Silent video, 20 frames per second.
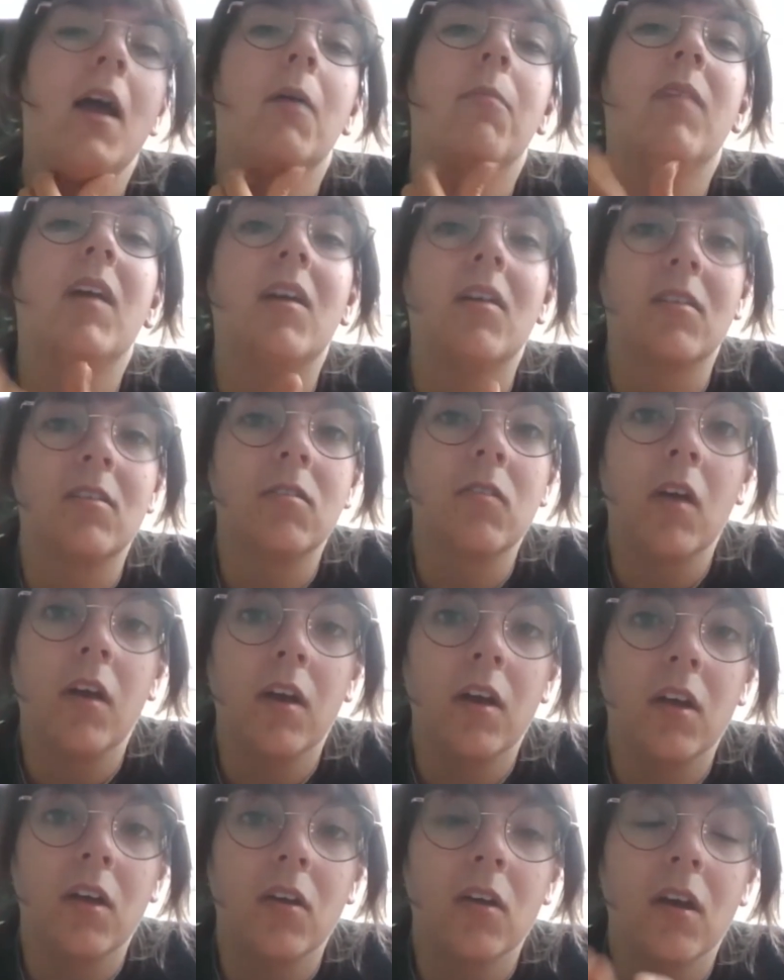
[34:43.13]
because
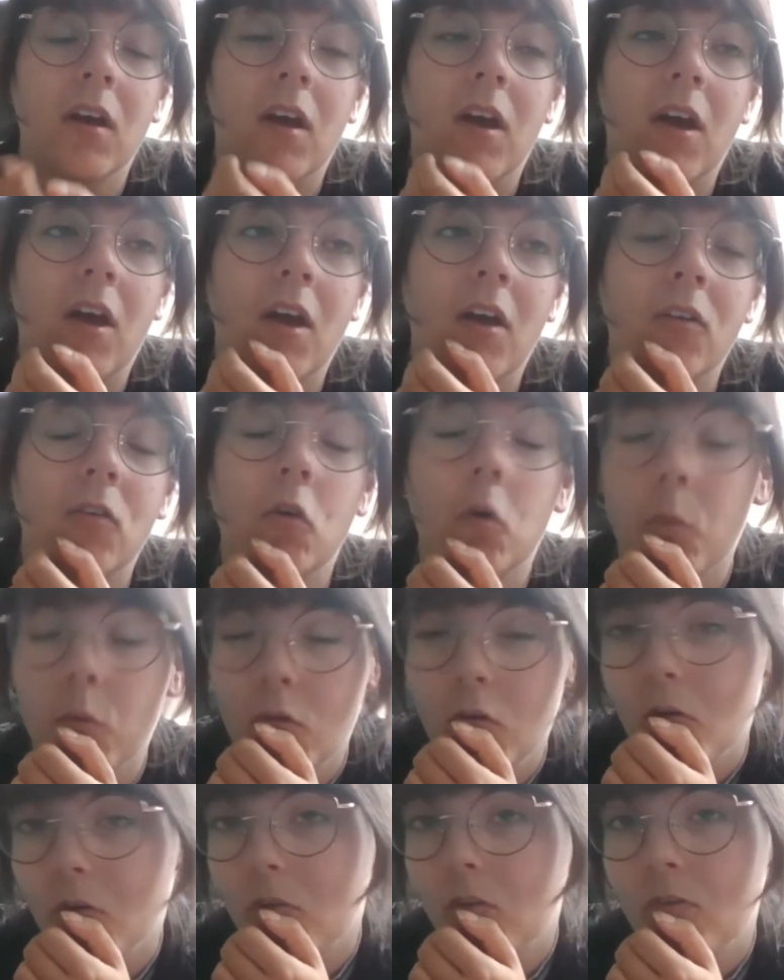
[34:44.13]
the normal
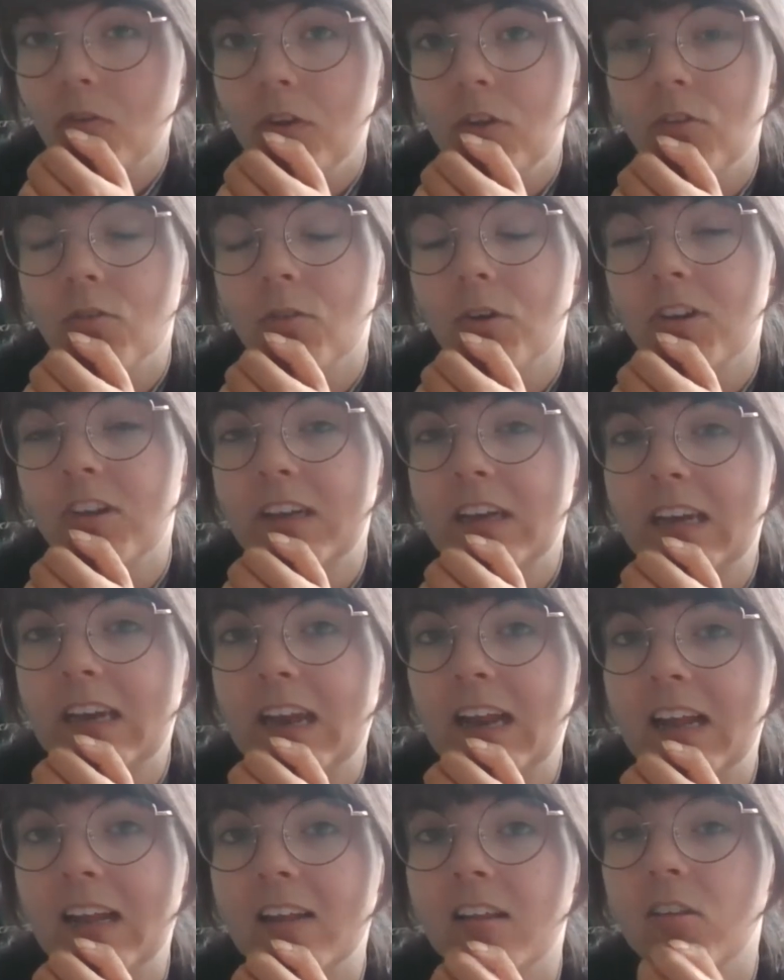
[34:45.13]
grocery stores in the
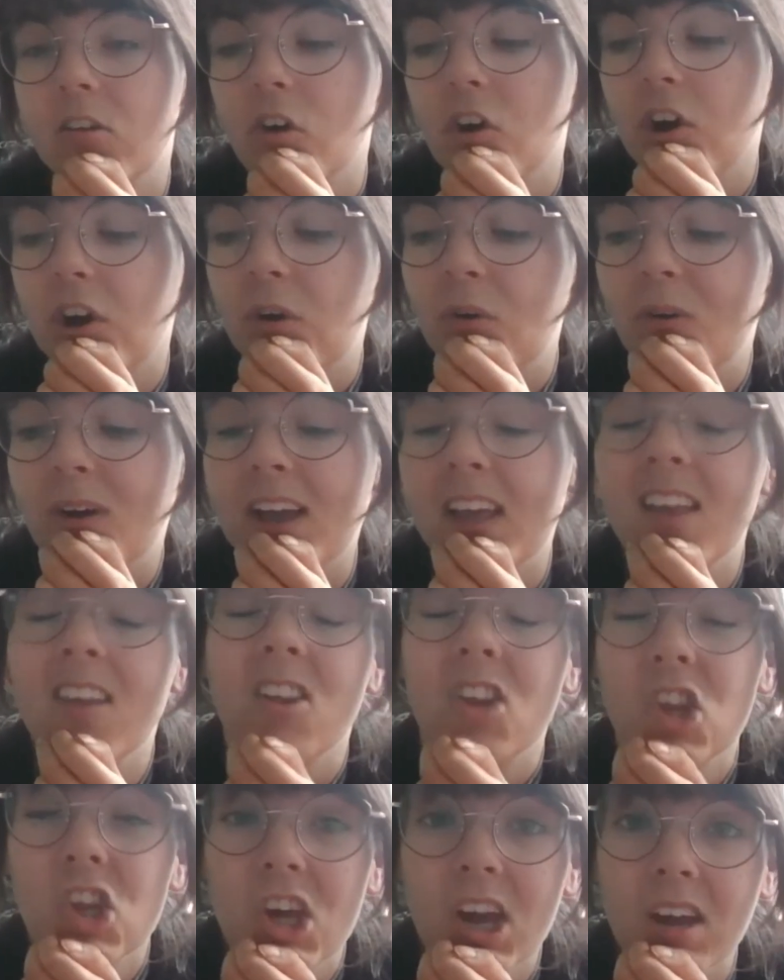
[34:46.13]
Netherlands are quite
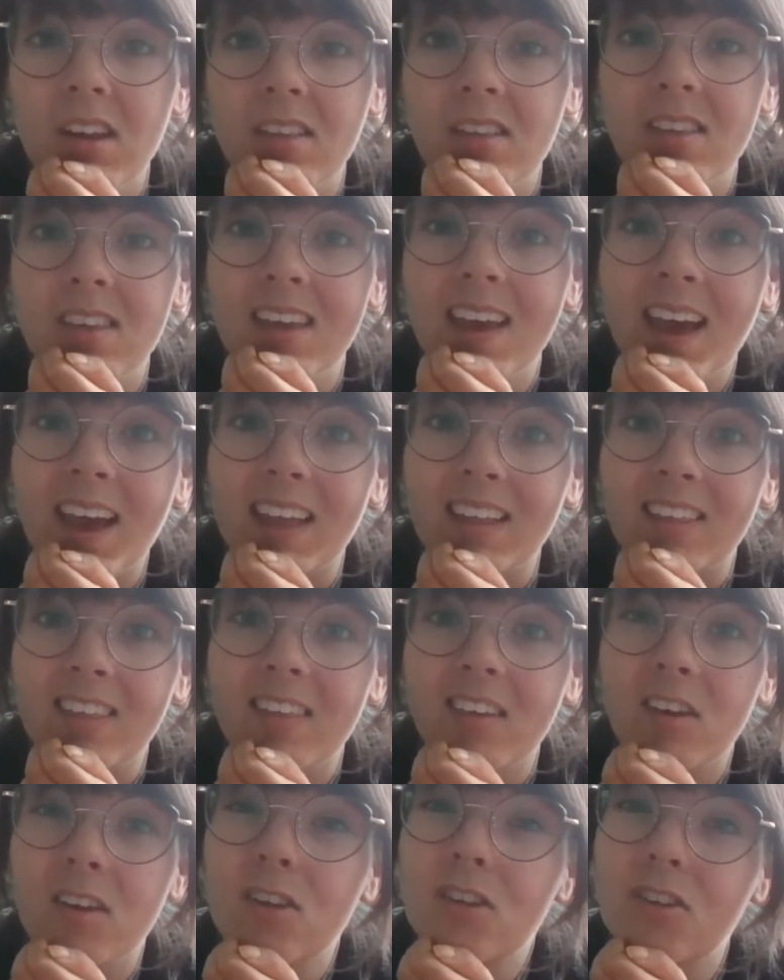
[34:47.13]
shite at
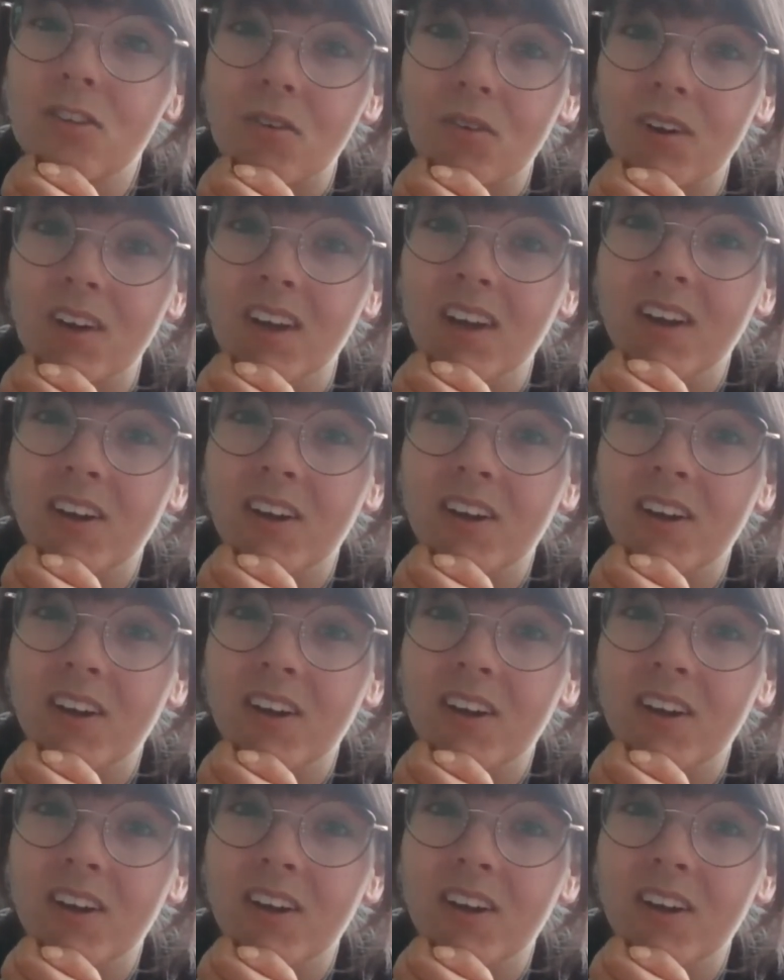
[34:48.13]
stocking